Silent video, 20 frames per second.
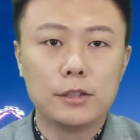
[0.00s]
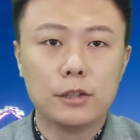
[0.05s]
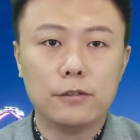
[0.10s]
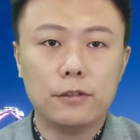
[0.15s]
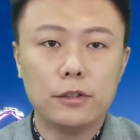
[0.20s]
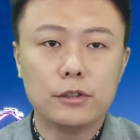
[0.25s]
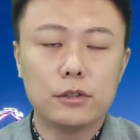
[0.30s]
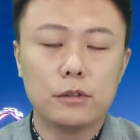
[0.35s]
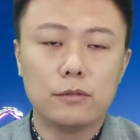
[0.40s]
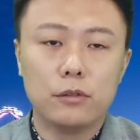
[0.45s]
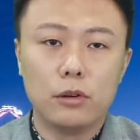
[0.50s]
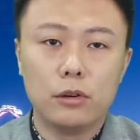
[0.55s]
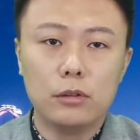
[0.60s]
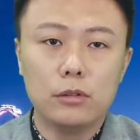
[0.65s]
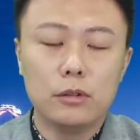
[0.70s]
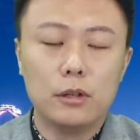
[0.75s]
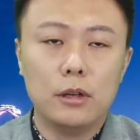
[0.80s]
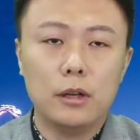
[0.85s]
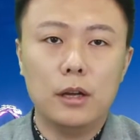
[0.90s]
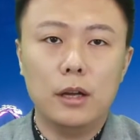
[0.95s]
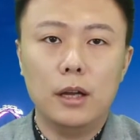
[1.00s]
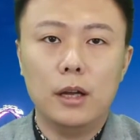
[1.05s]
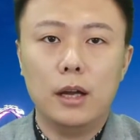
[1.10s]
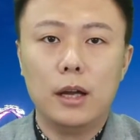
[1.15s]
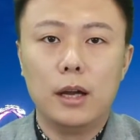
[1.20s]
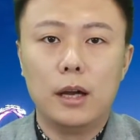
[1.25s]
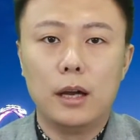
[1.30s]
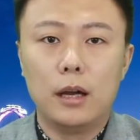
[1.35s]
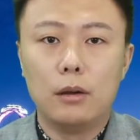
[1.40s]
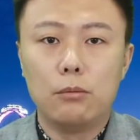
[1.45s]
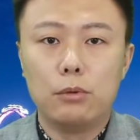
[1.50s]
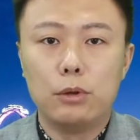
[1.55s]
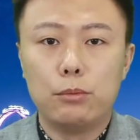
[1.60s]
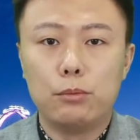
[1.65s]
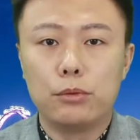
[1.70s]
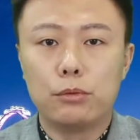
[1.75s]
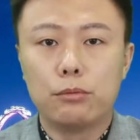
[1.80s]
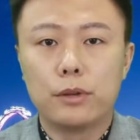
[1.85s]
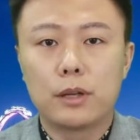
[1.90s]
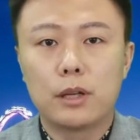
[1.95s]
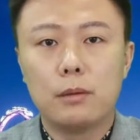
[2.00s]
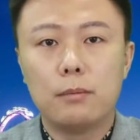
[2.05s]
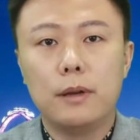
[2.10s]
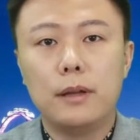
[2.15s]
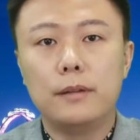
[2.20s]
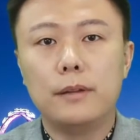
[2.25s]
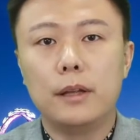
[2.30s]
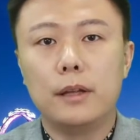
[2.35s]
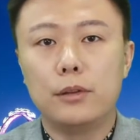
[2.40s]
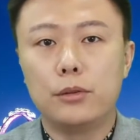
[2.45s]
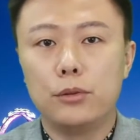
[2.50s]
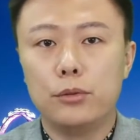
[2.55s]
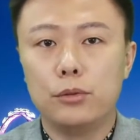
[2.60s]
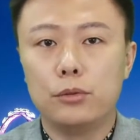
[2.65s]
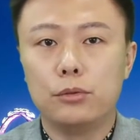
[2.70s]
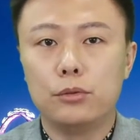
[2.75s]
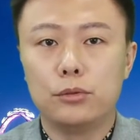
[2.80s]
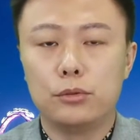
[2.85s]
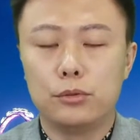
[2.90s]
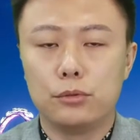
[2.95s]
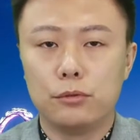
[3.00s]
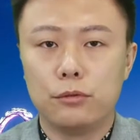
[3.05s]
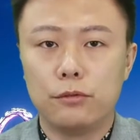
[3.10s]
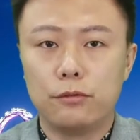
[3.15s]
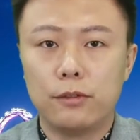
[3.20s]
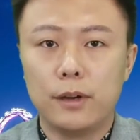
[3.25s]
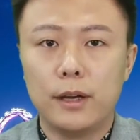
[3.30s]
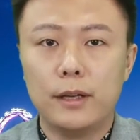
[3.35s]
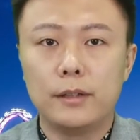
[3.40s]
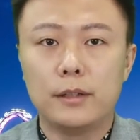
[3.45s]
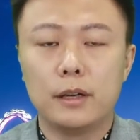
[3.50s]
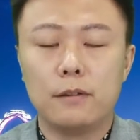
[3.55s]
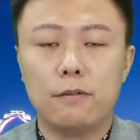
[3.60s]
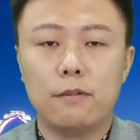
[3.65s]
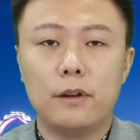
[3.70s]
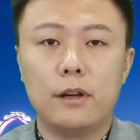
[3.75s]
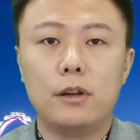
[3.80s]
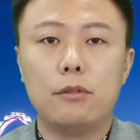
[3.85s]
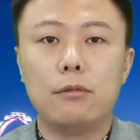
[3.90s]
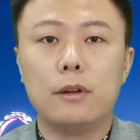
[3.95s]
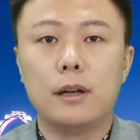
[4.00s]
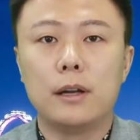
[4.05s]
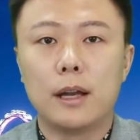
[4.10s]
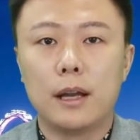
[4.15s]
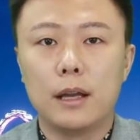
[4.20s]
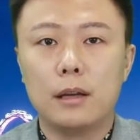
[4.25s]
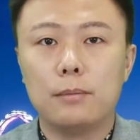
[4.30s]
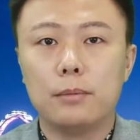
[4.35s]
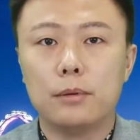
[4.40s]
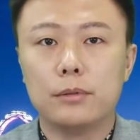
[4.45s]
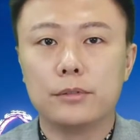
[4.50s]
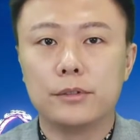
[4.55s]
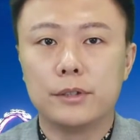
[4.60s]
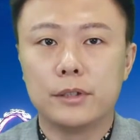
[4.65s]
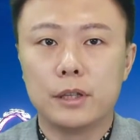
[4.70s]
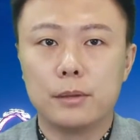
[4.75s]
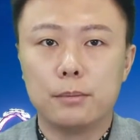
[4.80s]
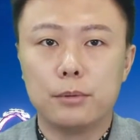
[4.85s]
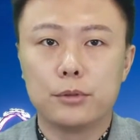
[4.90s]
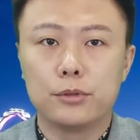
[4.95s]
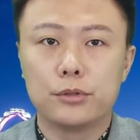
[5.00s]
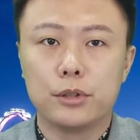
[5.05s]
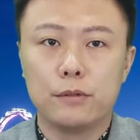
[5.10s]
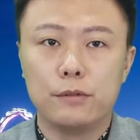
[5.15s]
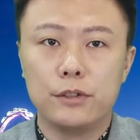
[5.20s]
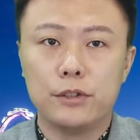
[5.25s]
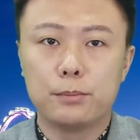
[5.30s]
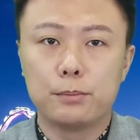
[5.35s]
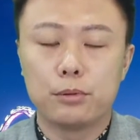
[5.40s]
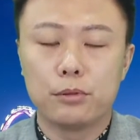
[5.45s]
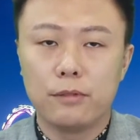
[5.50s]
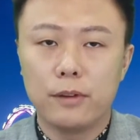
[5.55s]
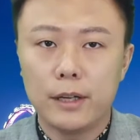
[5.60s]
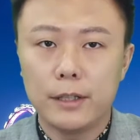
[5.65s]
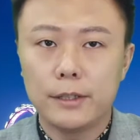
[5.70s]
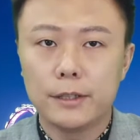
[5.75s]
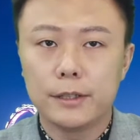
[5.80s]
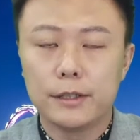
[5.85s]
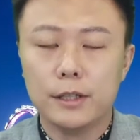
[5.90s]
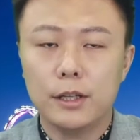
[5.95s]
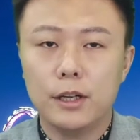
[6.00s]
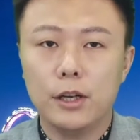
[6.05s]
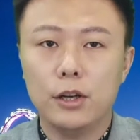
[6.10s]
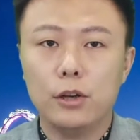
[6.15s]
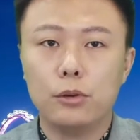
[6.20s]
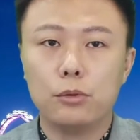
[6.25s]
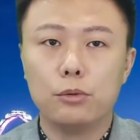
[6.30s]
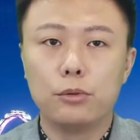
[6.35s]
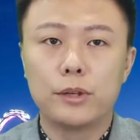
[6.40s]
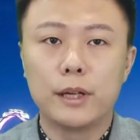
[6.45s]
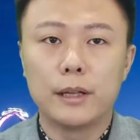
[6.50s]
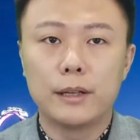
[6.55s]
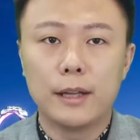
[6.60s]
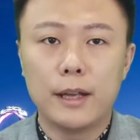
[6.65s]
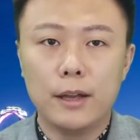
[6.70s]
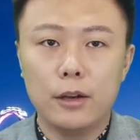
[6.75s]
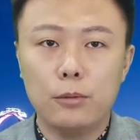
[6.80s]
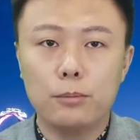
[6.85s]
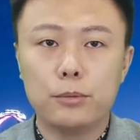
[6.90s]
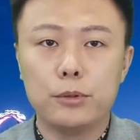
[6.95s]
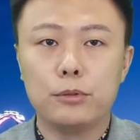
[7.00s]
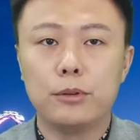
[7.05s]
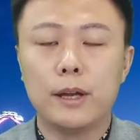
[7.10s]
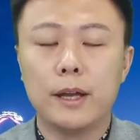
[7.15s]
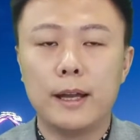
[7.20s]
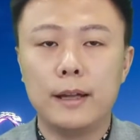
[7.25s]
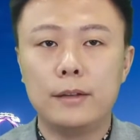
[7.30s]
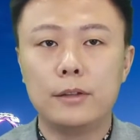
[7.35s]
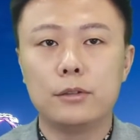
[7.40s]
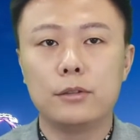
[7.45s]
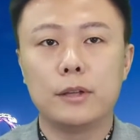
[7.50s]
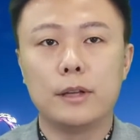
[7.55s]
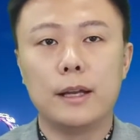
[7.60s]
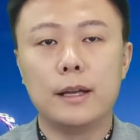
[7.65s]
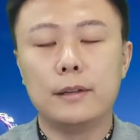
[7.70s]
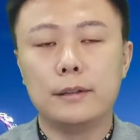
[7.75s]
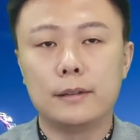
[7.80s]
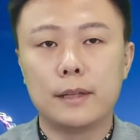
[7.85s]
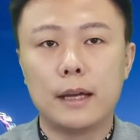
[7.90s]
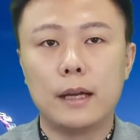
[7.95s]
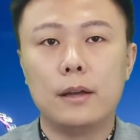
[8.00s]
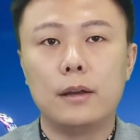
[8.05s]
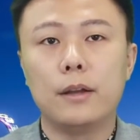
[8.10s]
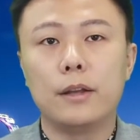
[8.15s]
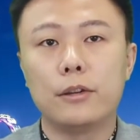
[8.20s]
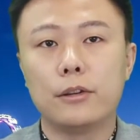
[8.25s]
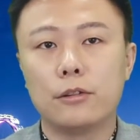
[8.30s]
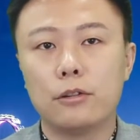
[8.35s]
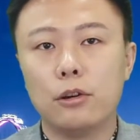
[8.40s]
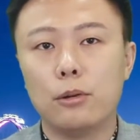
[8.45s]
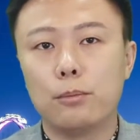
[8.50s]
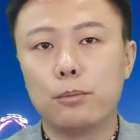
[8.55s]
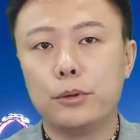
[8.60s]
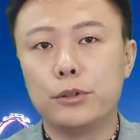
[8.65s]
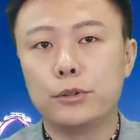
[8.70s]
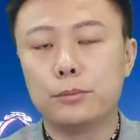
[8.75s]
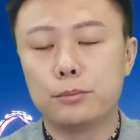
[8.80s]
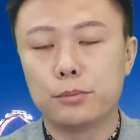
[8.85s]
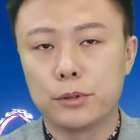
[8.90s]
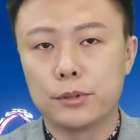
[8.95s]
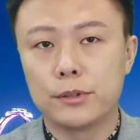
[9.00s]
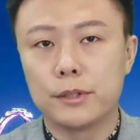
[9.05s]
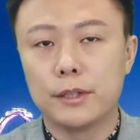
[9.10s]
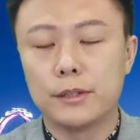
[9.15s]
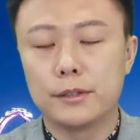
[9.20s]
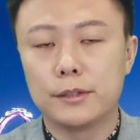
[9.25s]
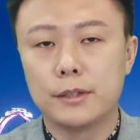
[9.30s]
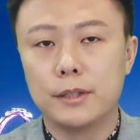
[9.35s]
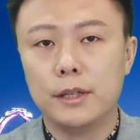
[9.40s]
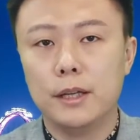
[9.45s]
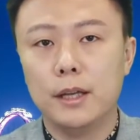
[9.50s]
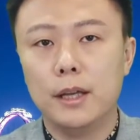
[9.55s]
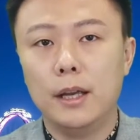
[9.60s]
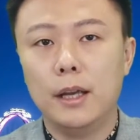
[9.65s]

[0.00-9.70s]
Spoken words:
So first of all, we would recommend that you to find a very reliable Singapore service provider who can help you handle the entire incorporation process.